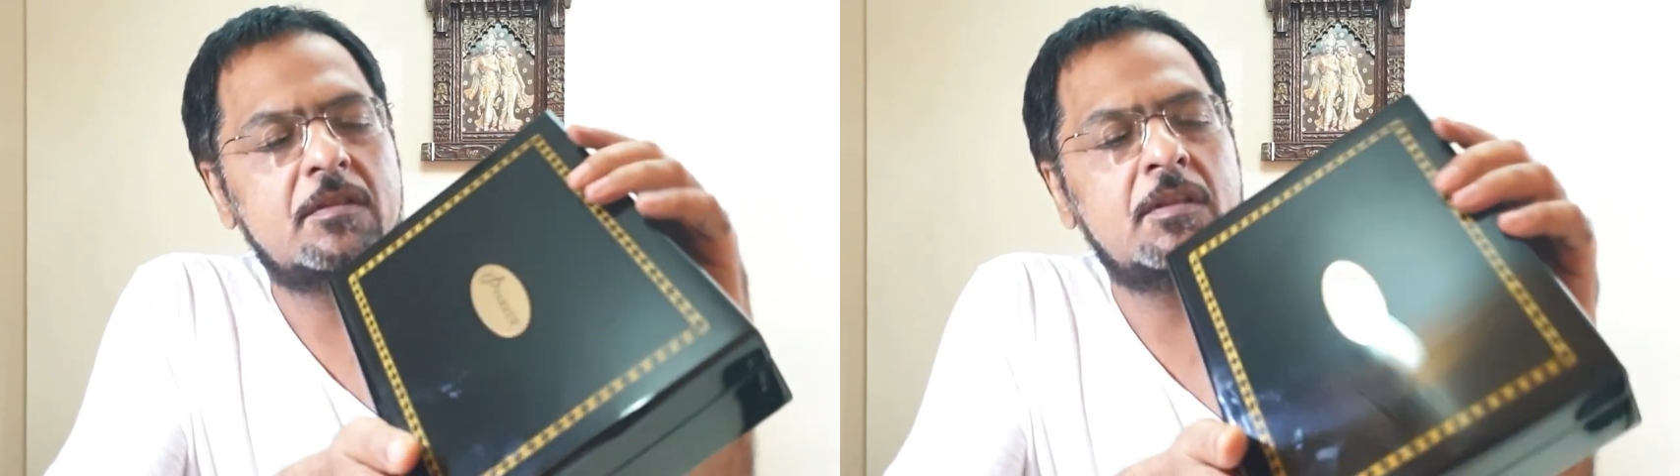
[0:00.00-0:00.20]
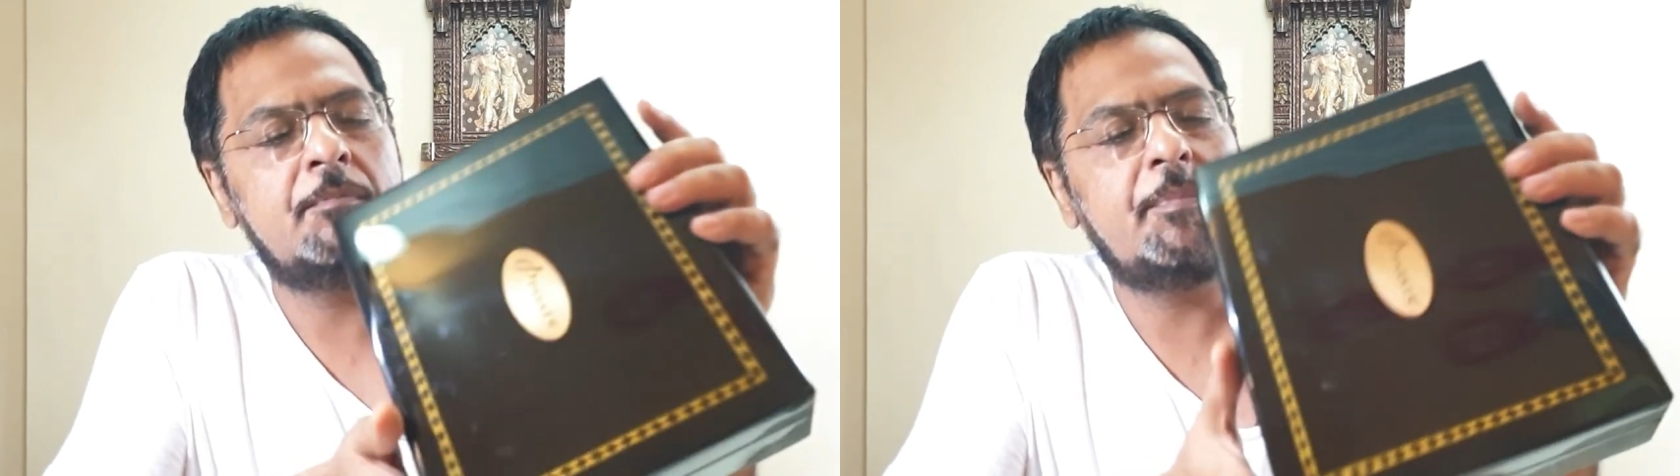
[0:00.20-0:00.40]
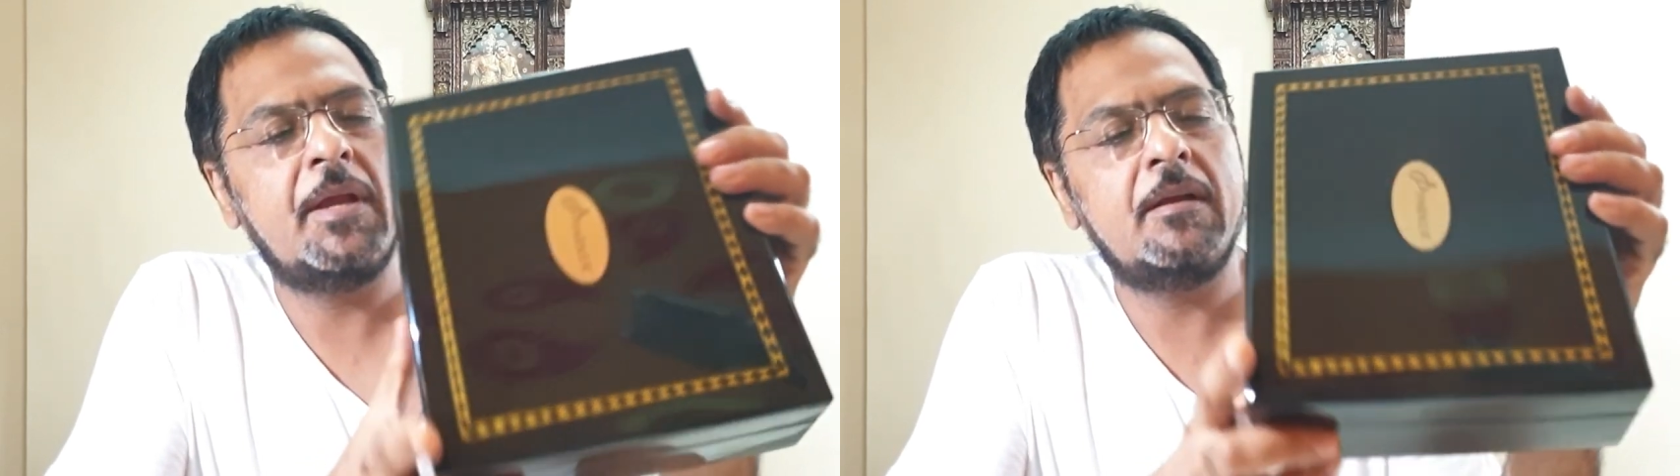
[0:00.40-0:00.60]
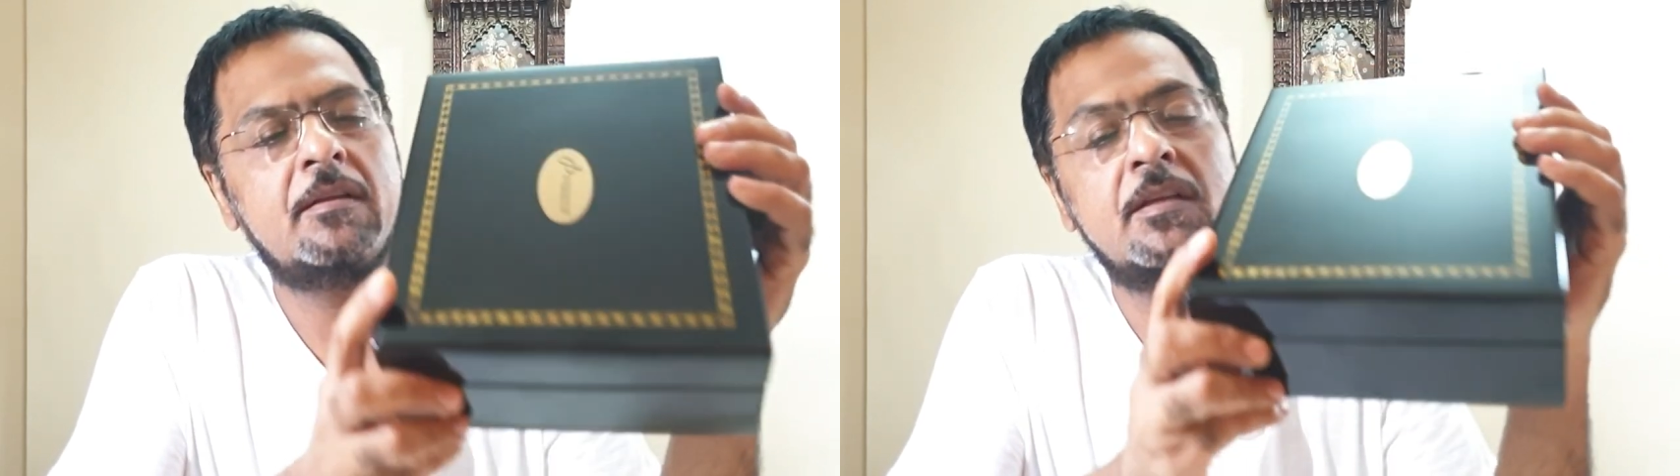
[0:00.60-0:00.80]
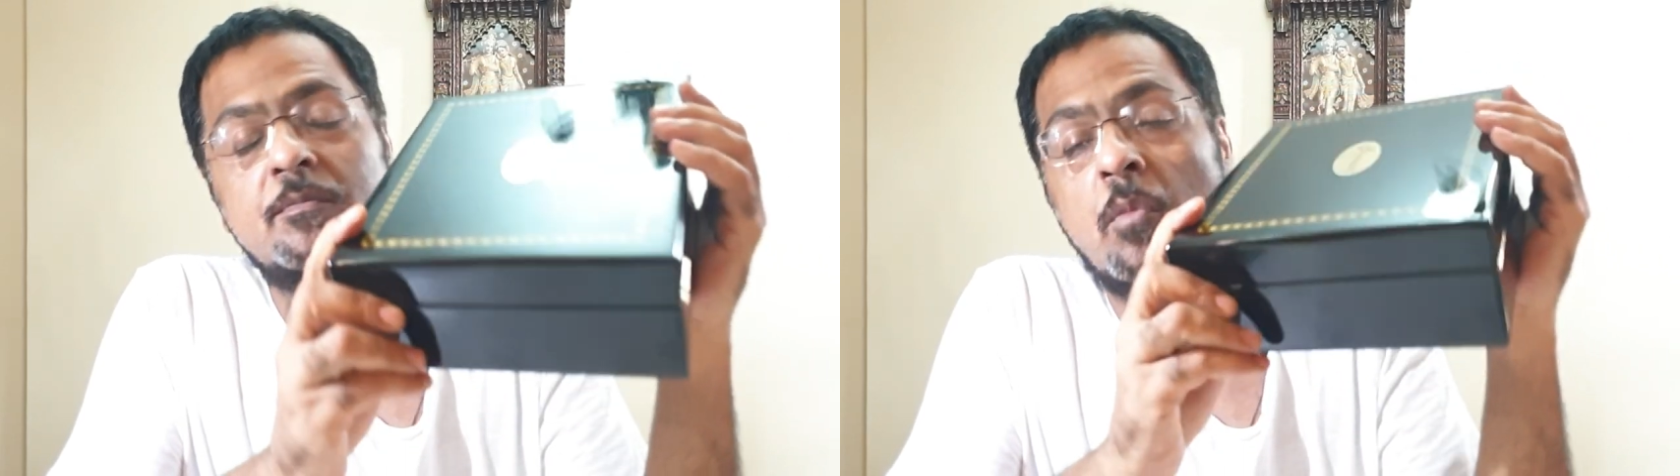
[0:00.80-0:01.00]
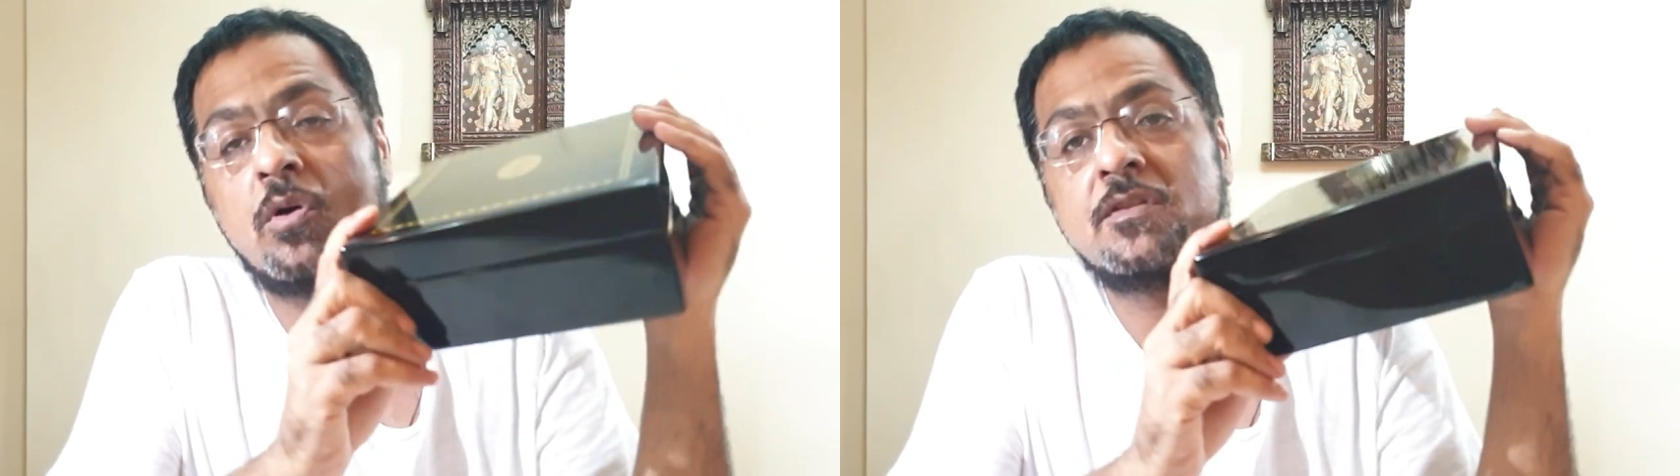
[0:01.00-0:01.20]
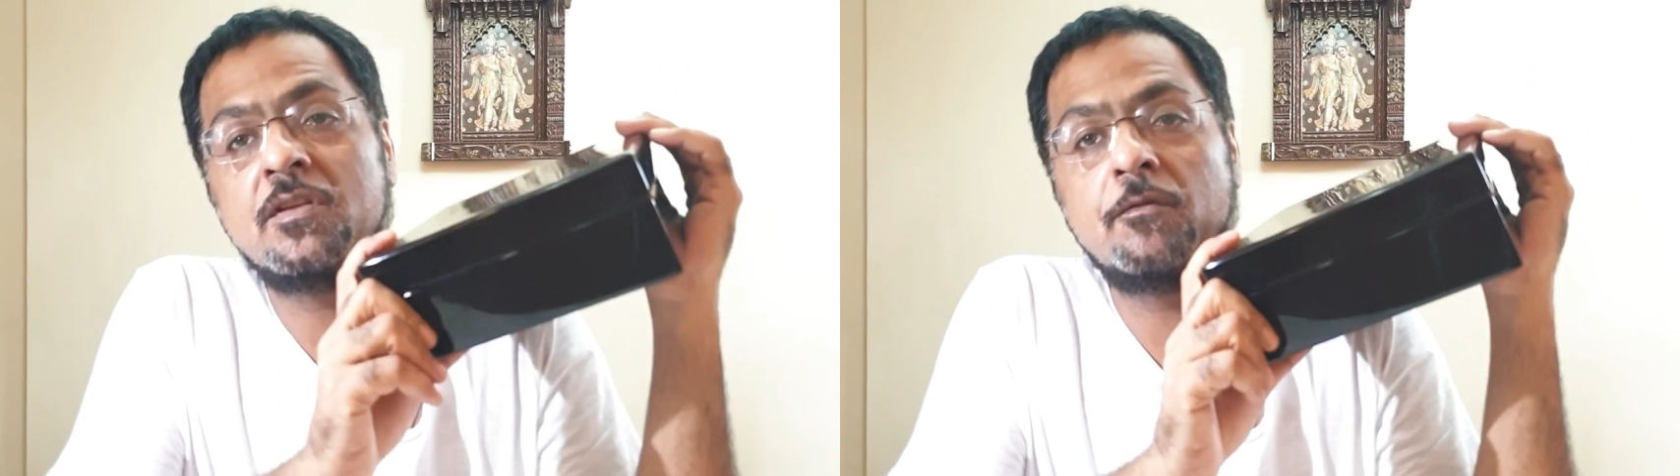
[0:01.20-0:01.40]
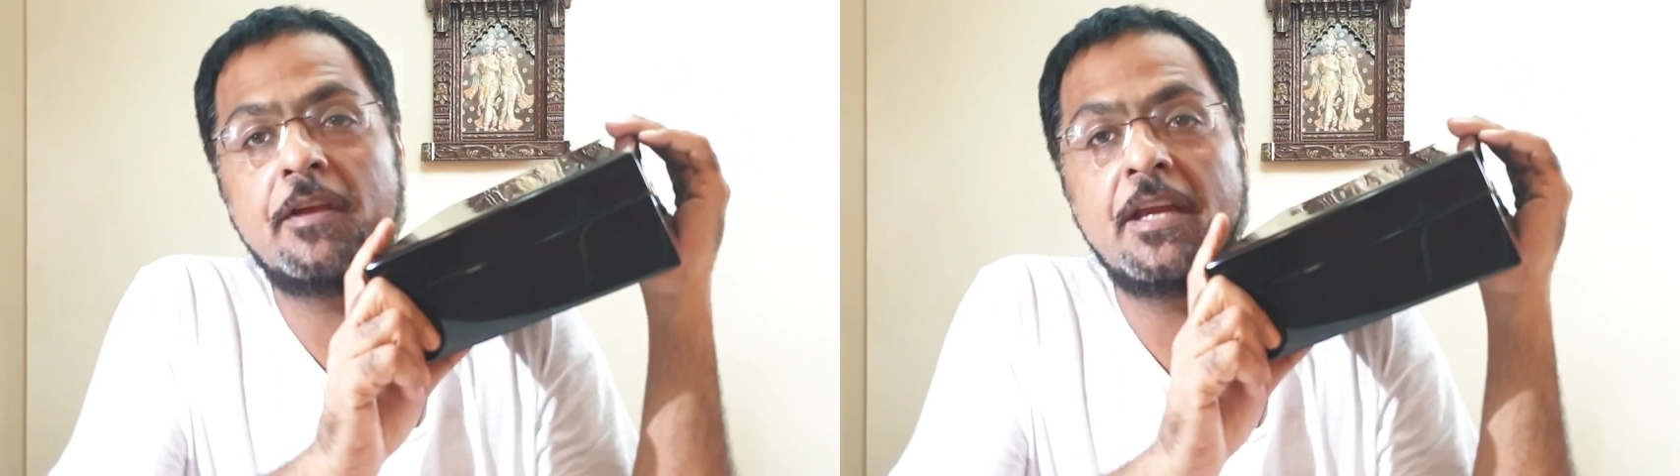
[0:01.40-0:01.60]
The pen, this box
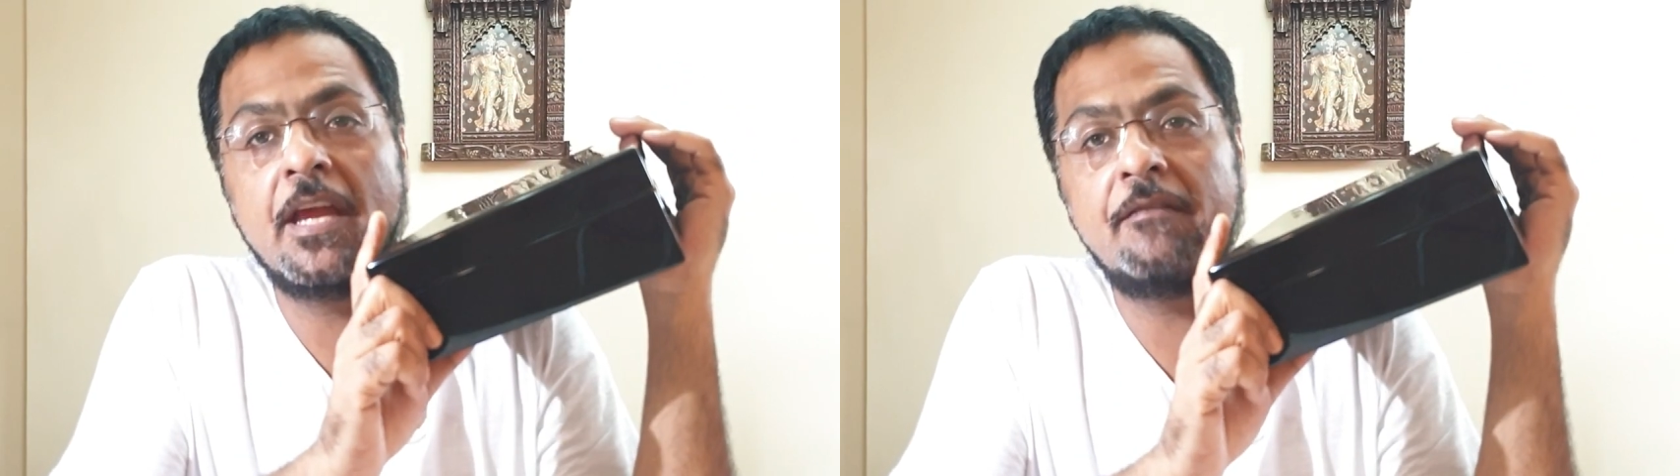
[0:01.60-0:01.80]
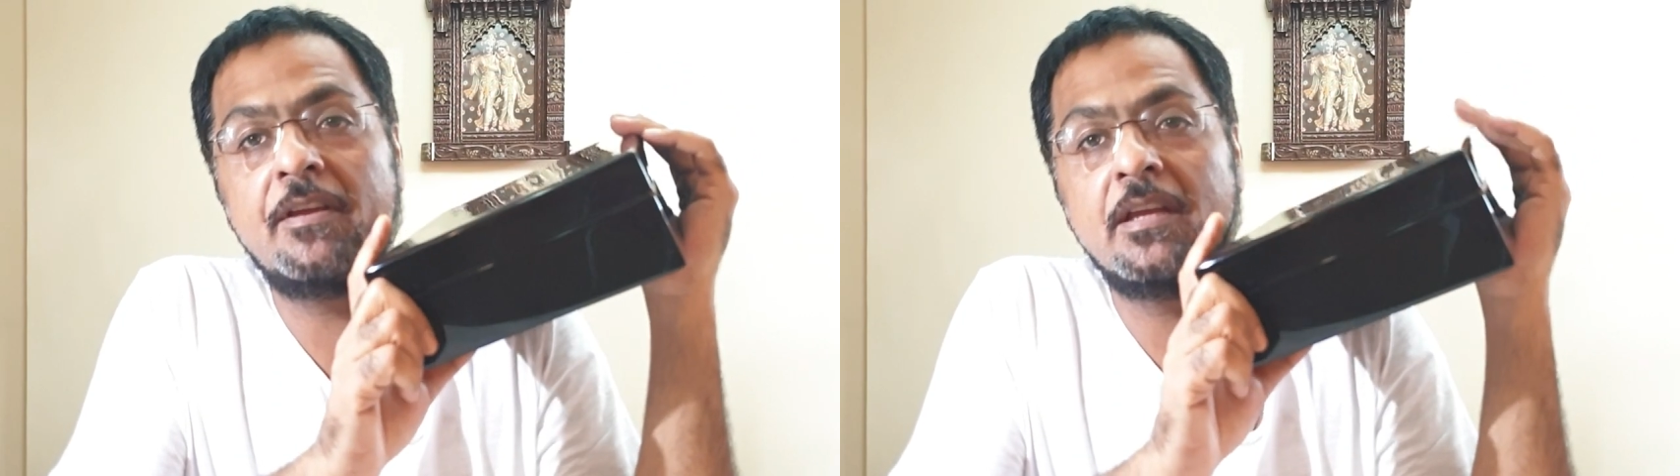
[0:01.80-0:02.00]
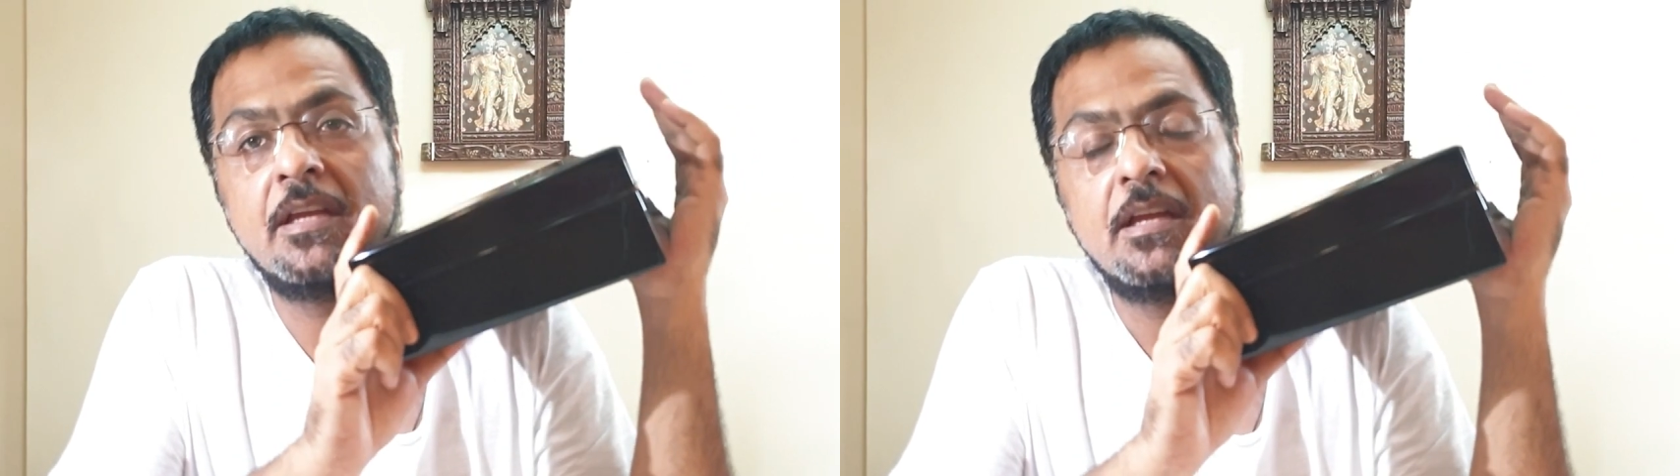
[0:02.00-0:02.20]
is very heavy